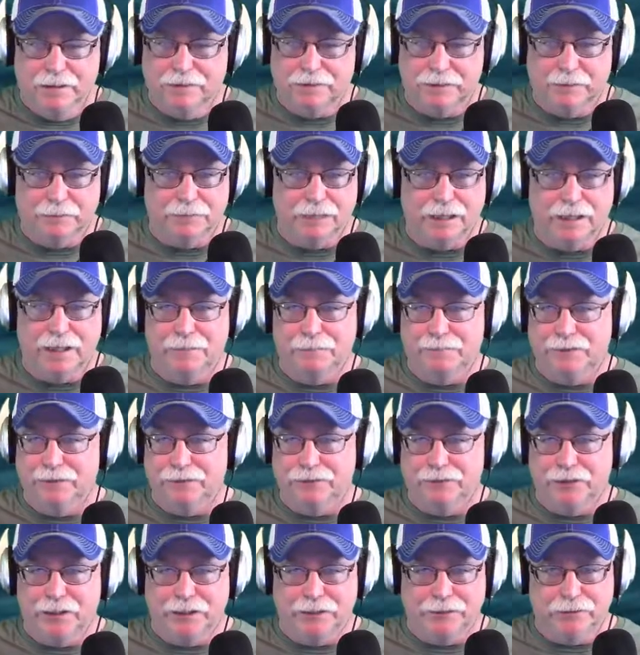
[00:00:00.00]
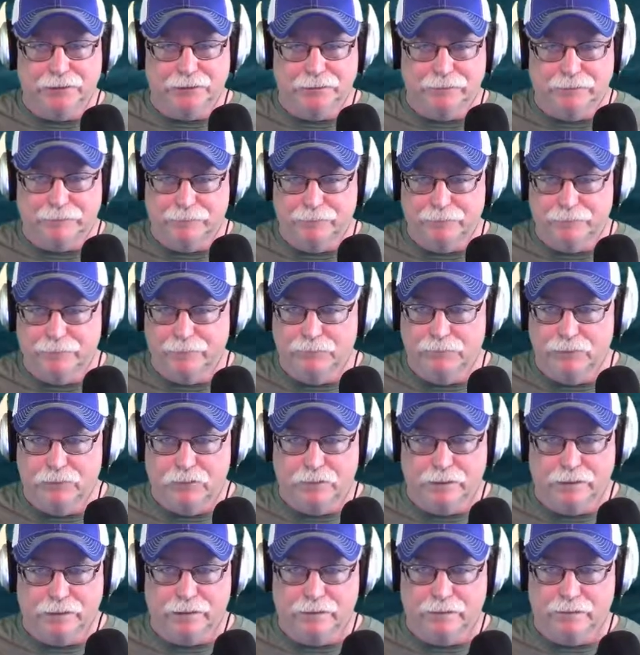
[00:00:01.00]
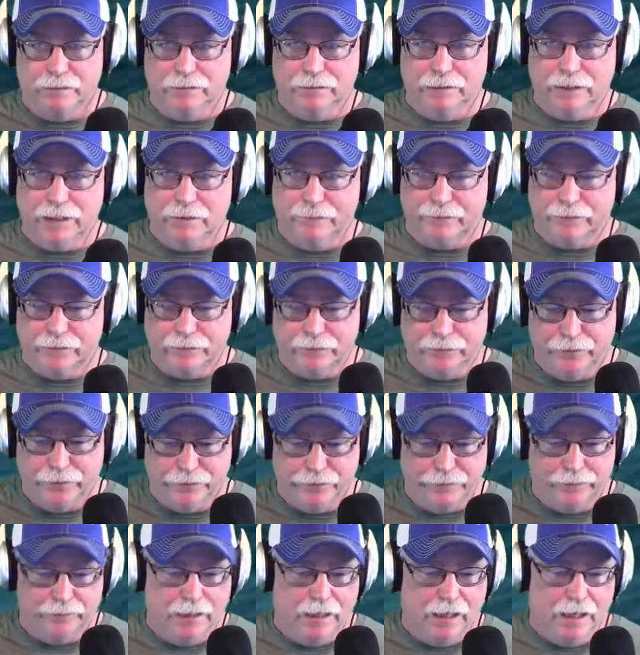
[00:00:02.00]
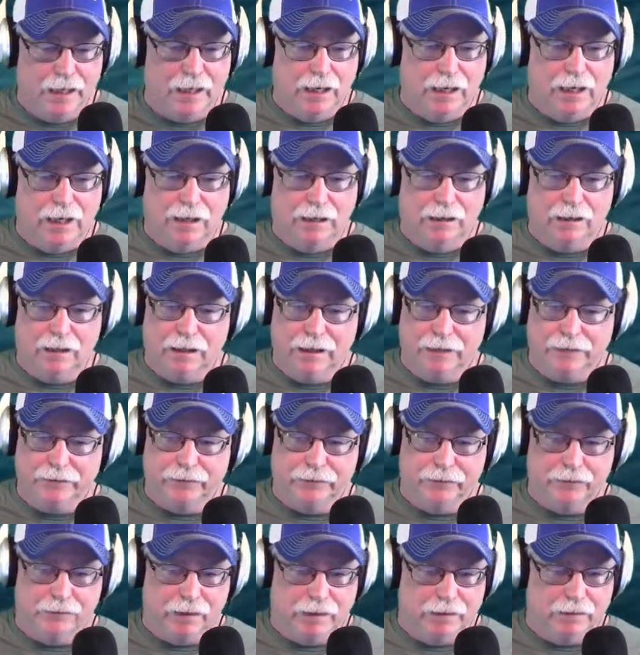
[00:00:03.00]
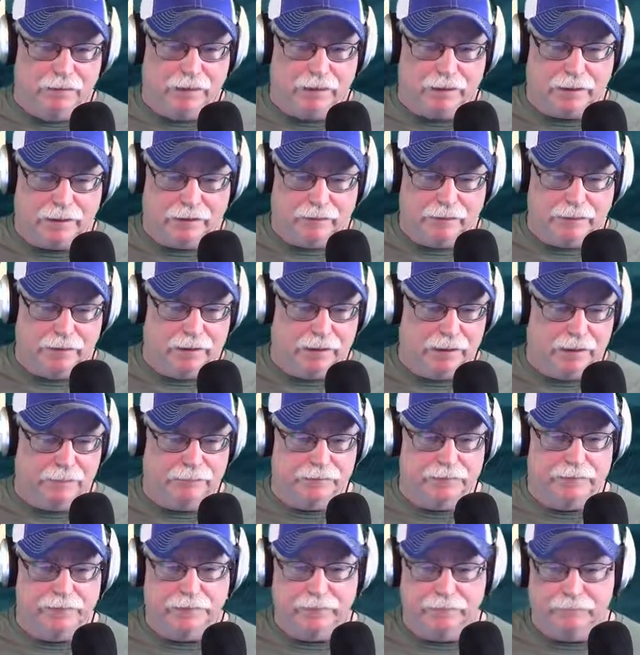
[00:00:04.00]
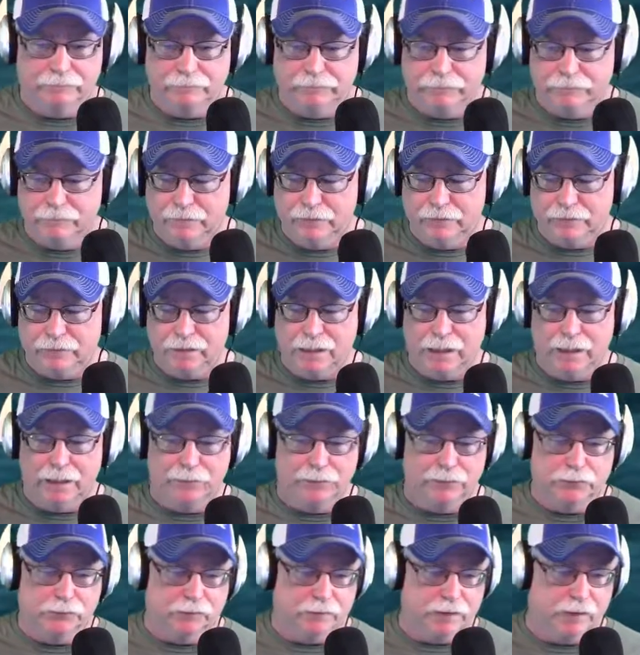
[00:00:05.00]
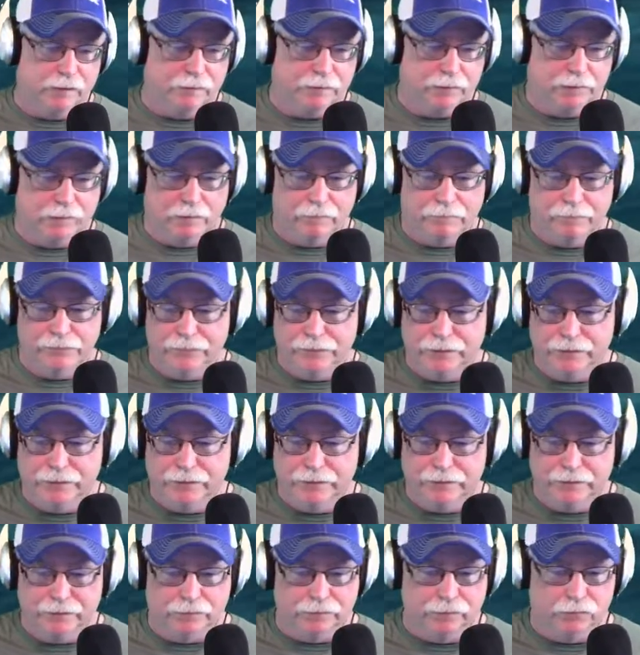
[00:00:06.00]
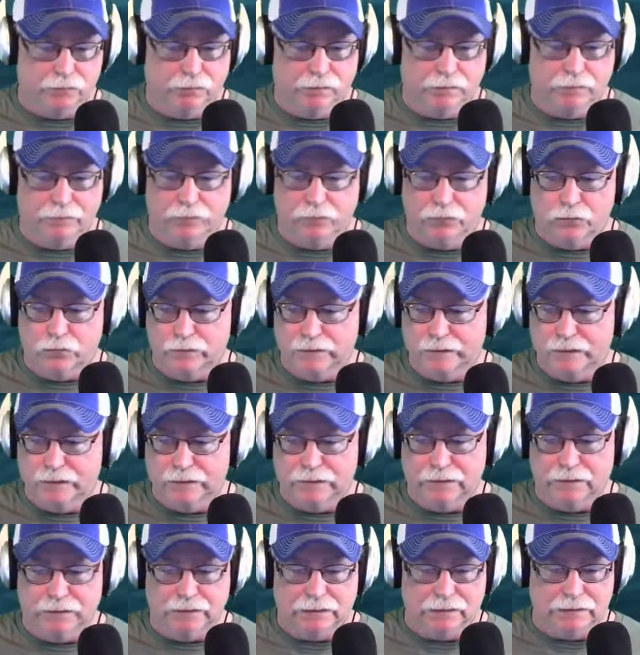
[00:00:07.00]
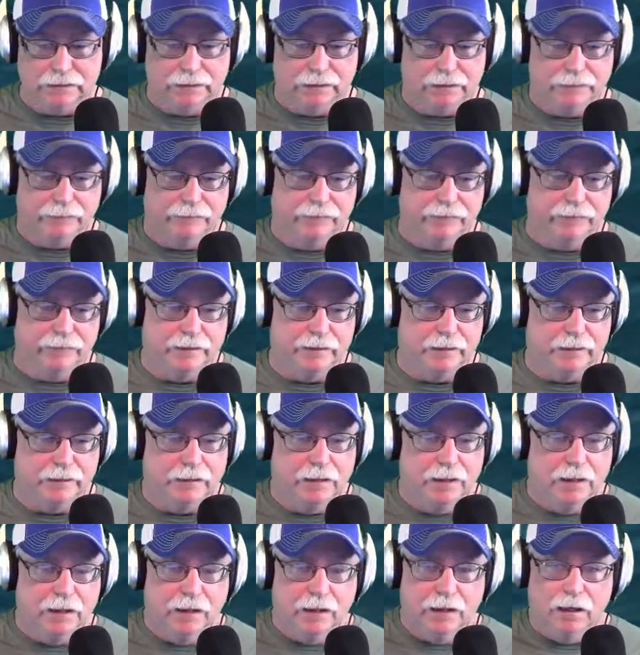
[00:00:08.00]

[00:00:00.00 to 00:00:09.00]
Sometimes it changes from the morning to the afternoon. You know, like I said, I've seen times when I've caught fish at 12, 14, 16 feet